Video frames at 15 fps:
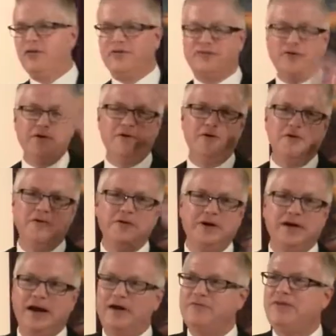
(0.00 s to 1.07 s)
all the food,
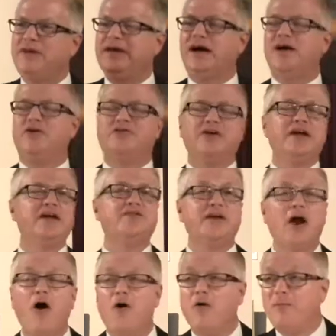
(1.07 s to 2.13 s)
and everything else." And he
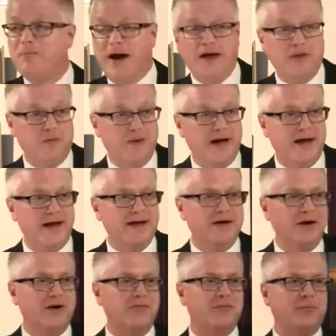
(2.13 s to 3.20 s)
said, "Oh, and by the way,
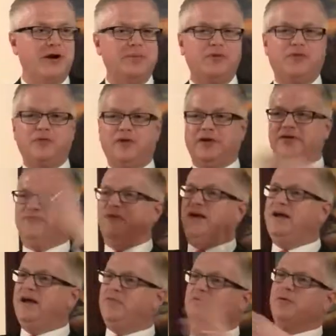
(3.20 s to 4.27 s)
you know, everybody would be throwing
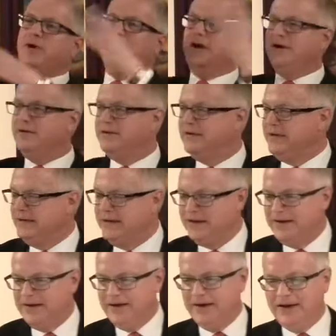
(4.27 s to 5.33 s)
confetti everywhere." And
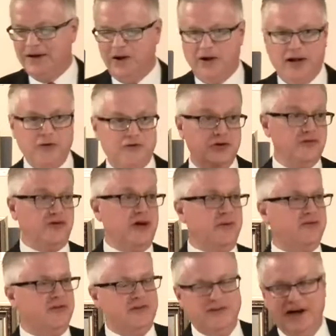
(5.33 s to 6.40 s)
you know, El Duce
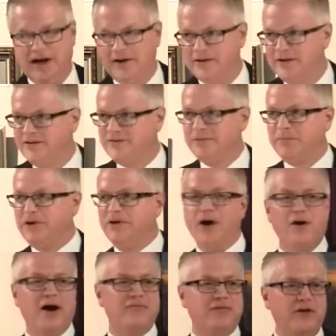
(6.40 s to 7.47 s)
was in town. He said, but
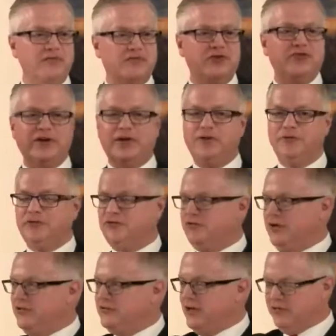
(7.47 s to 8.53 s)
no, I felt just like El
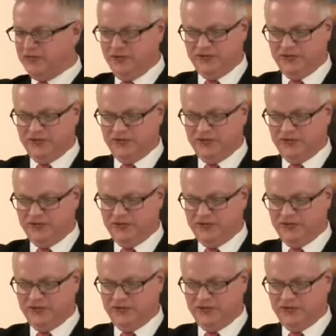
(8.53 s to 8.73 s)
Duce, so I